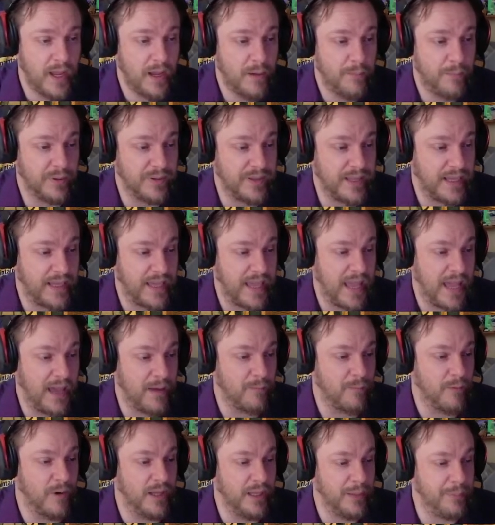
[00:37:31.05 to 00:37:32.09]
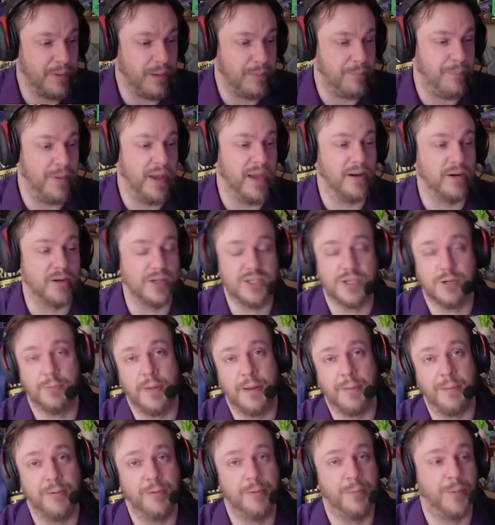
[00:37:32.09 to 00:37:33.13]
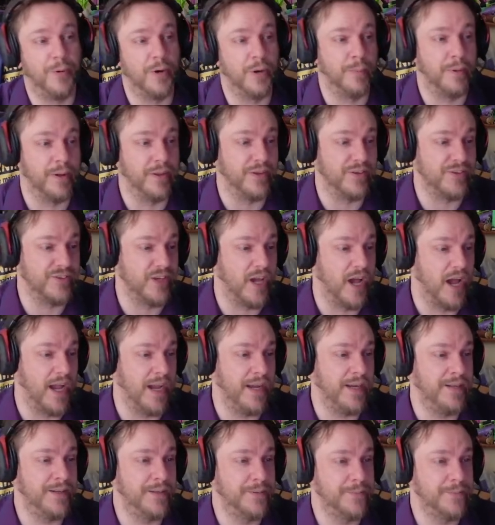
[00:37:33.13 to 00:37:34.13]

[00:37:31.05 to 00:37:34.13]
But they can't really be bigger, so maybe we put them on the side.